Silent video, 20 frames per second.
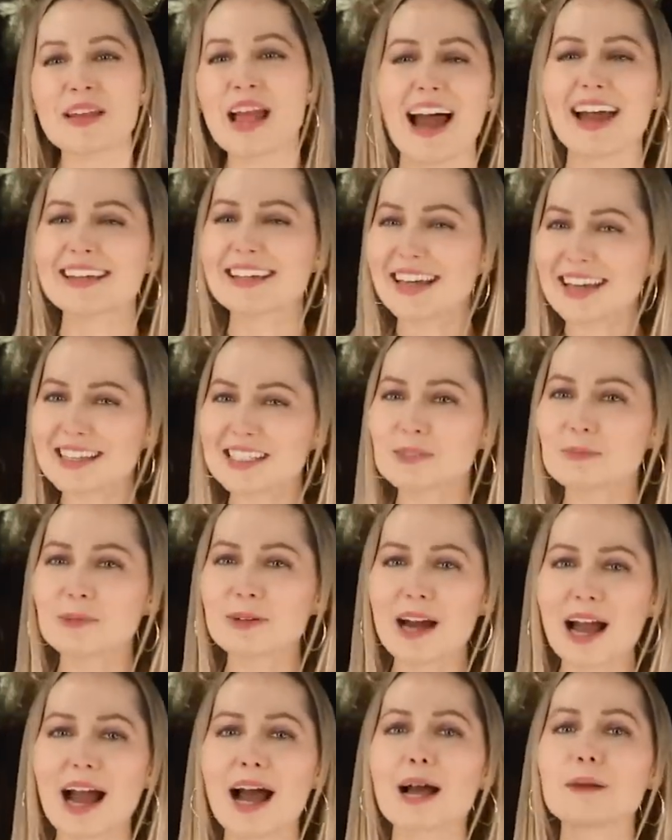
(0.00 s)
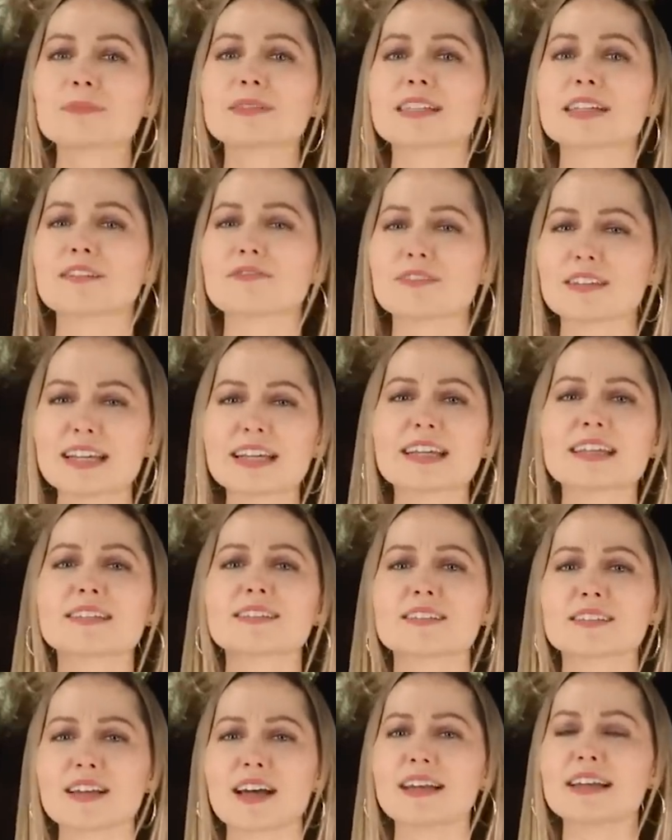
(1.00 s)
I guess perhaps if
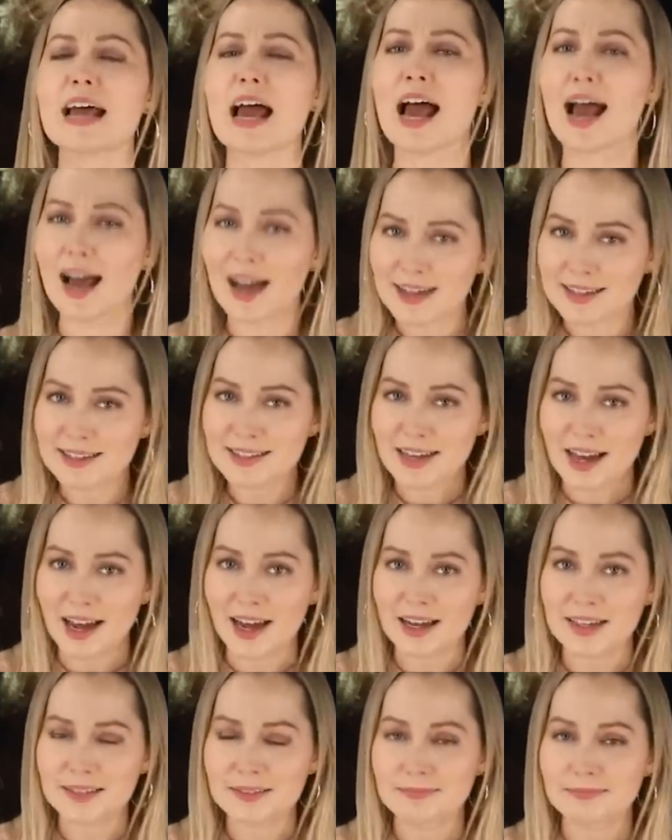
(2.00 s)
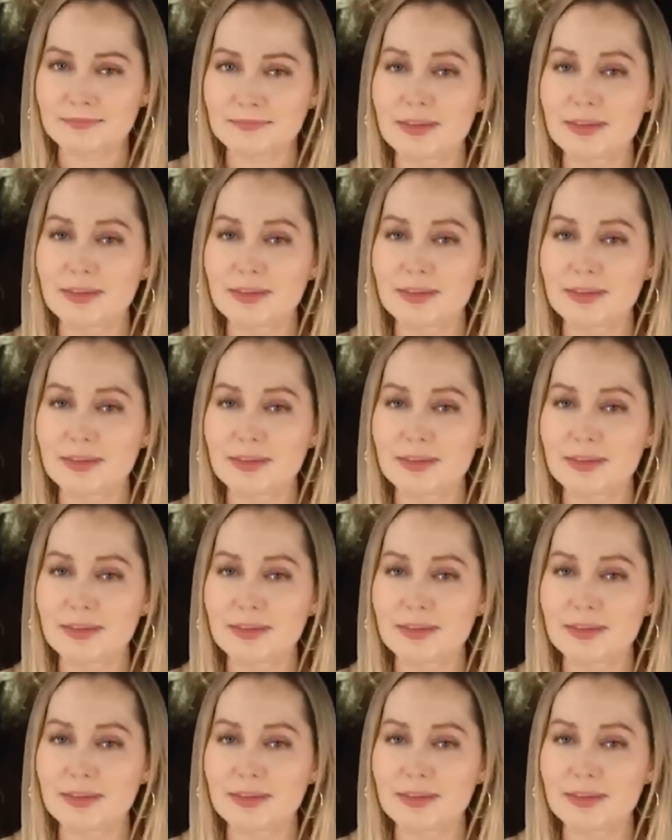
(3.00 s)
Lincoln's son had died,